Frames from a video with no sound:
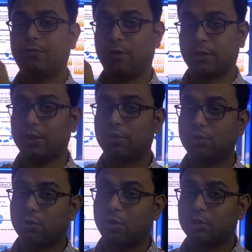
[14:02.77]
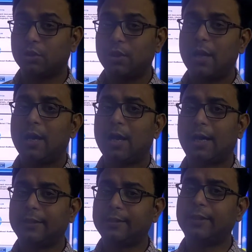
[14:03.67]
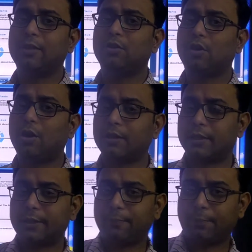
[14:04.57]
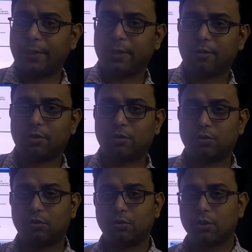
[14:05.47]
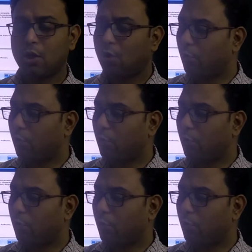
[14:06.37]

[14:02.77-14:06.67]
for the growth, other than not they depended on growth.